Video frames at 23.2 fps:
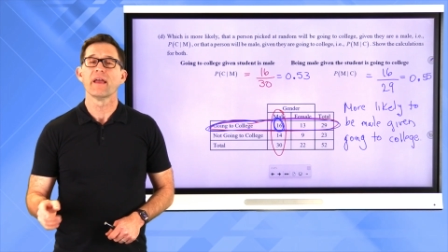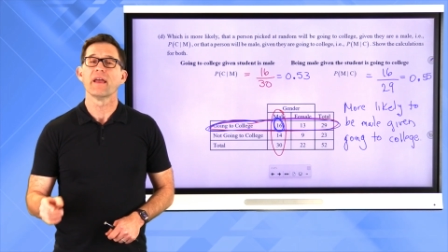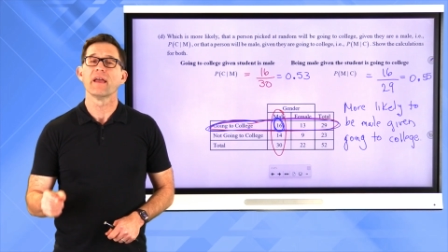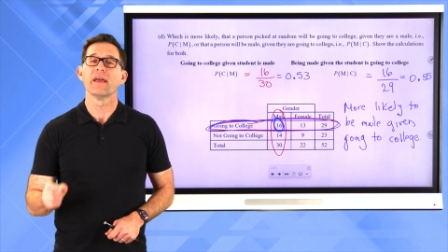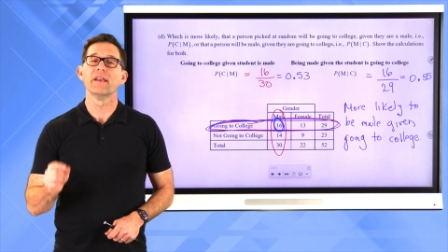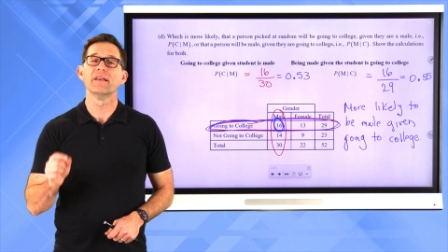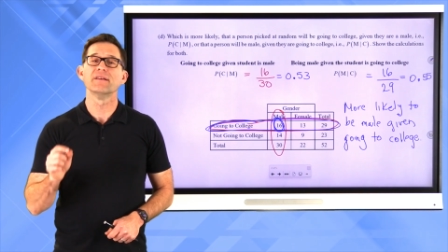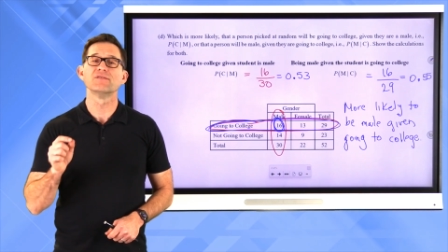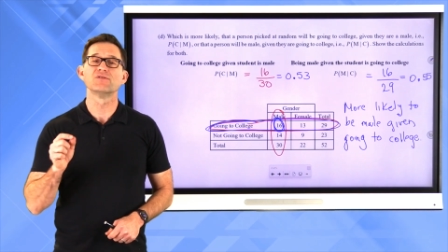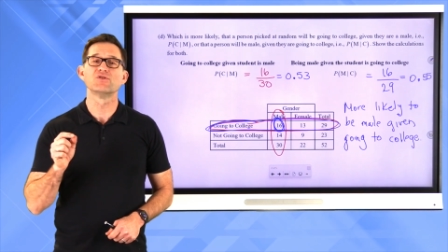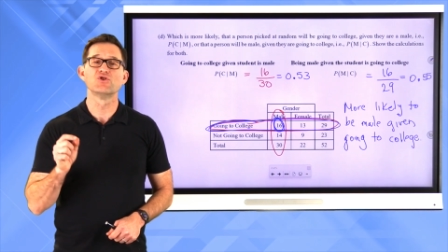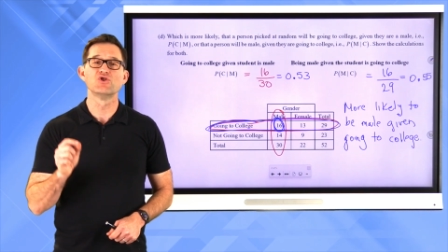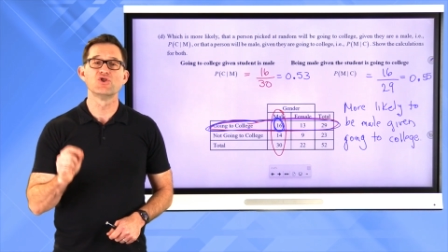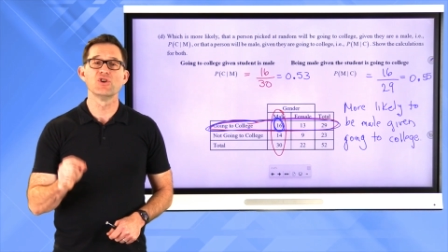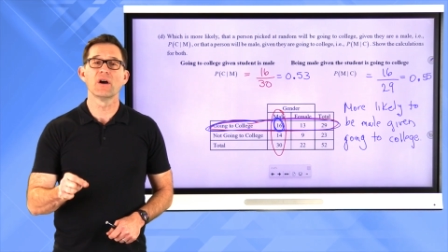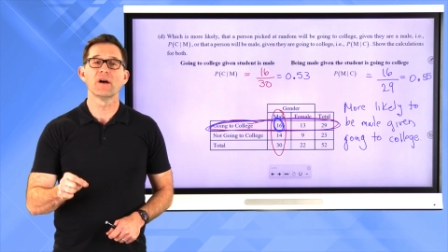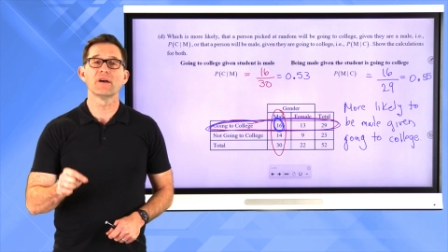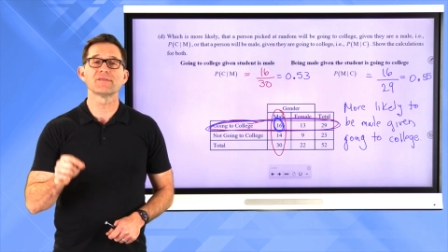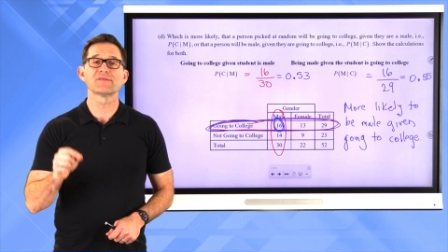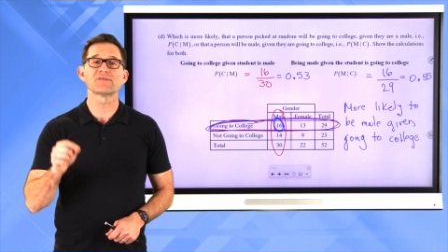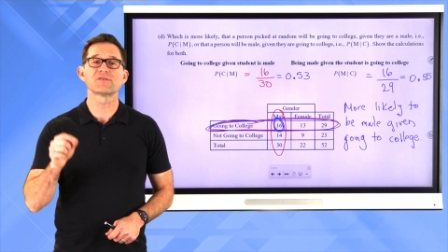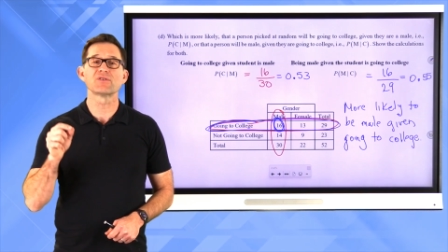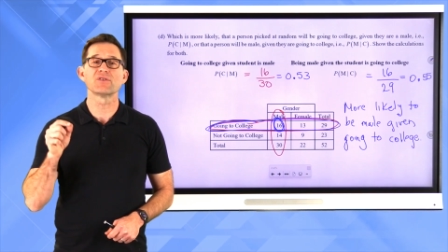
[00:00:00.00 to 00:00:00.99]
It is
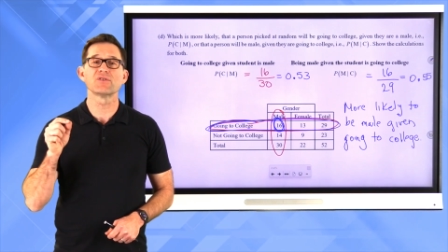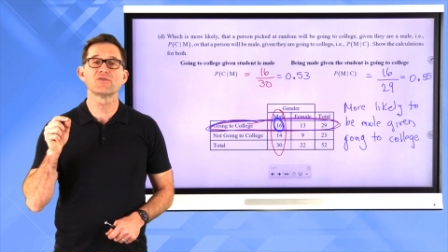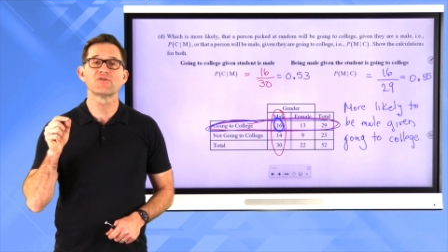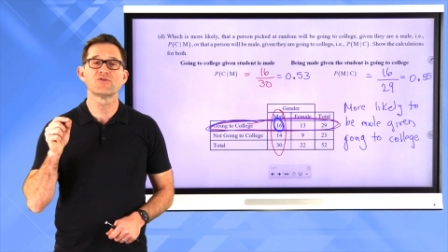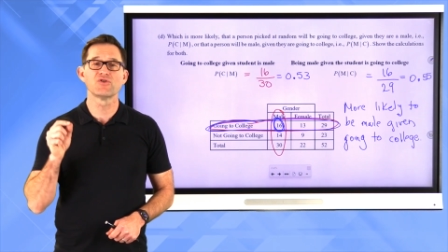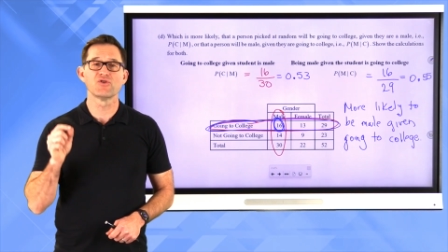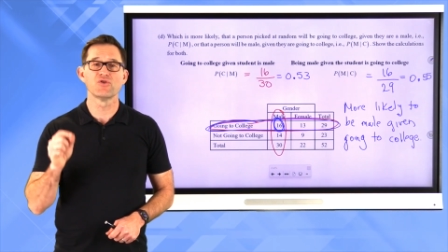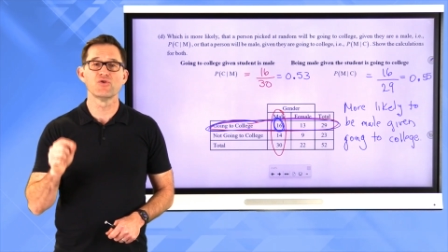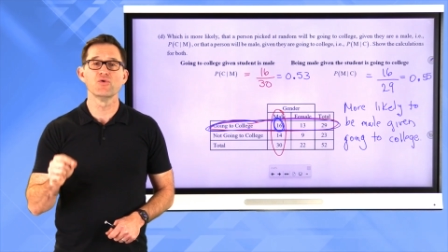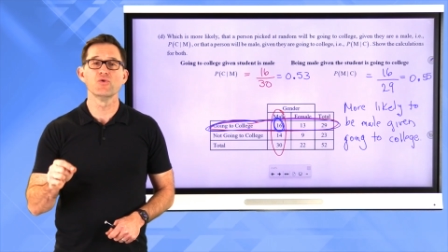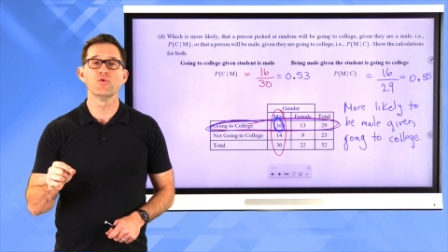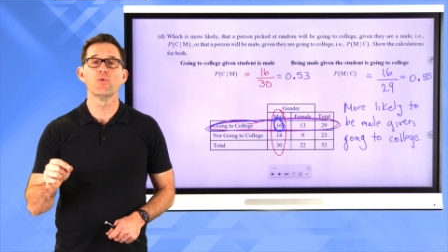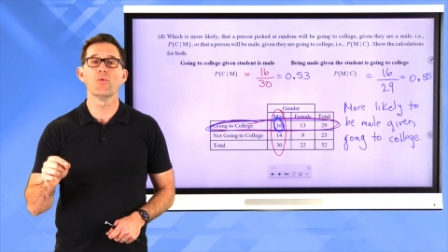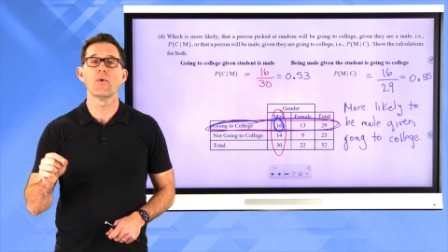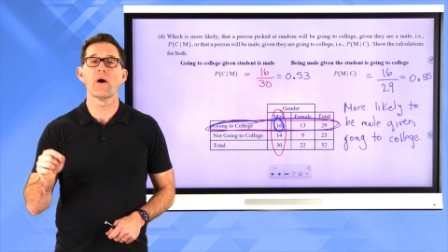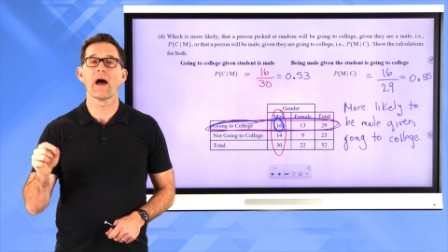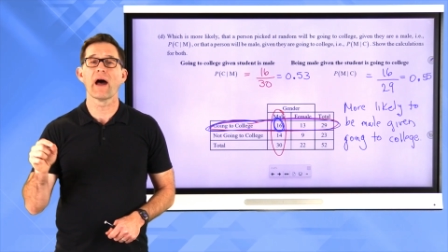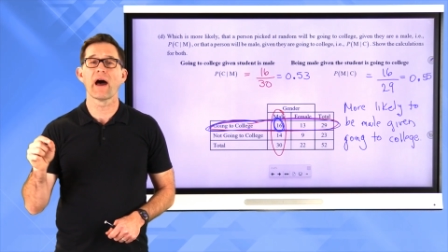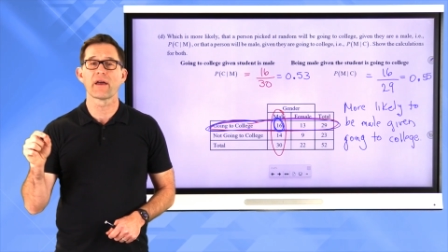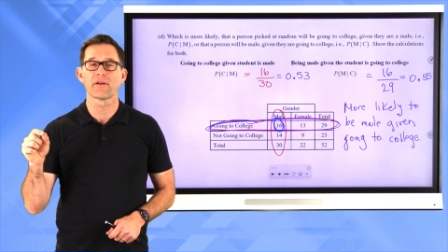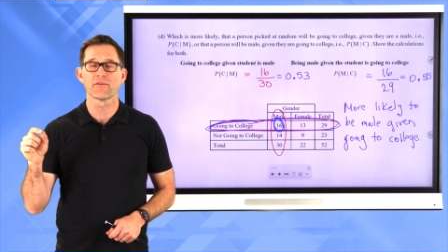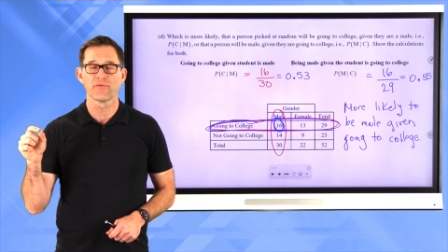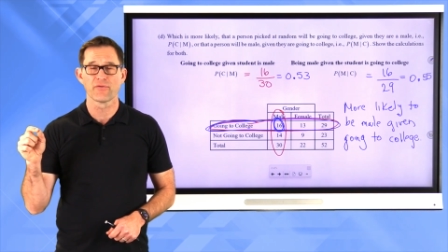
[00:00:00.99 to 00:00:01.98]
just two
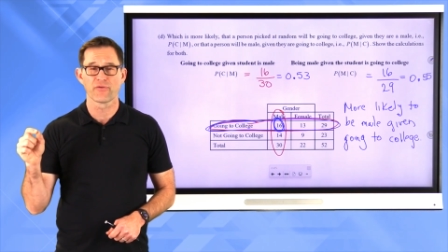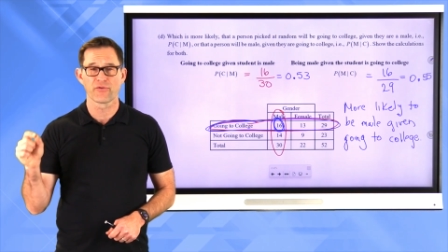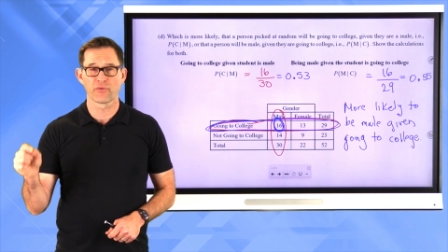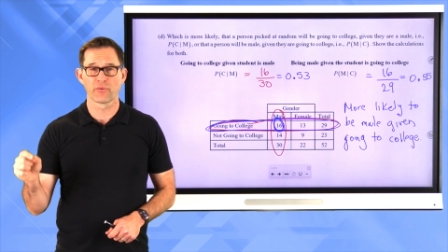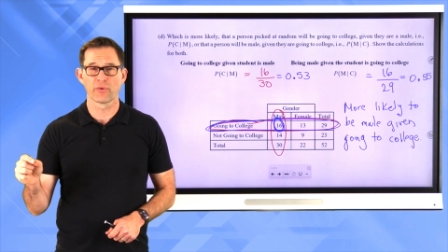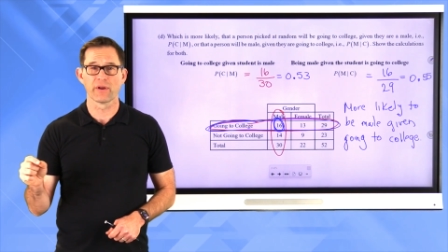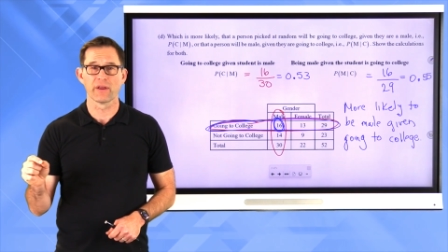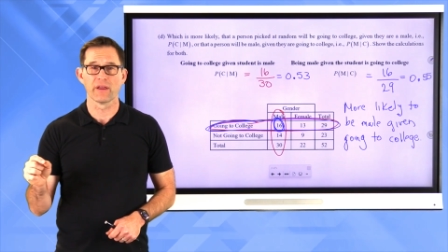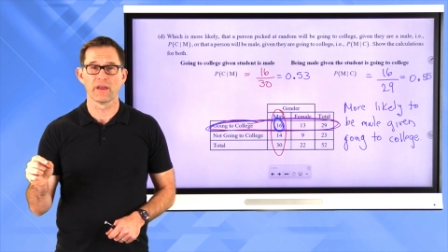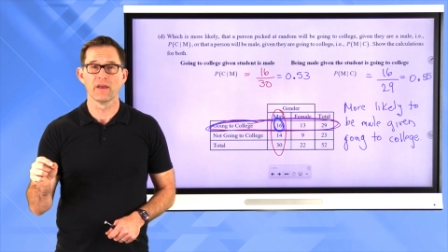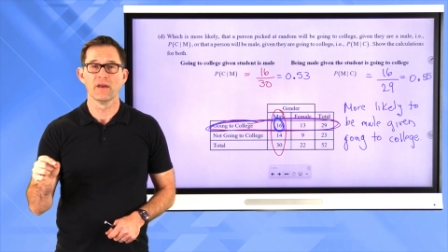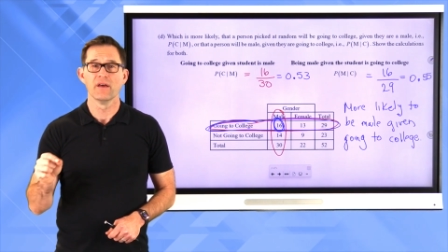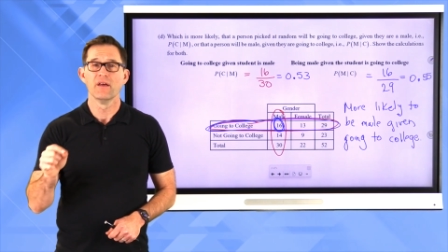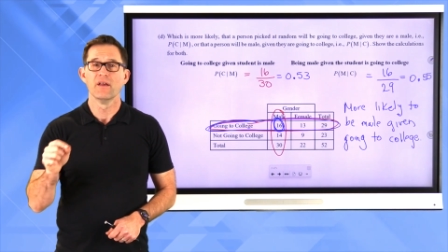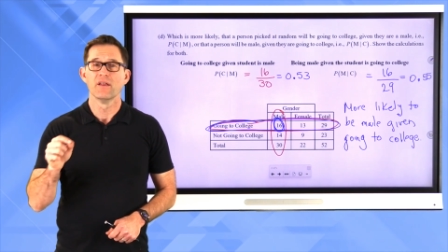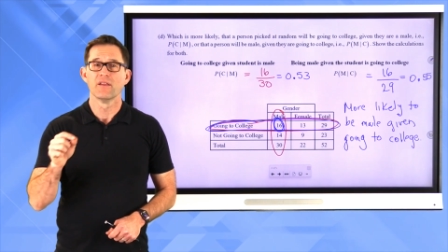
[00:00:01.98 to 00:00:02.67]
out of three.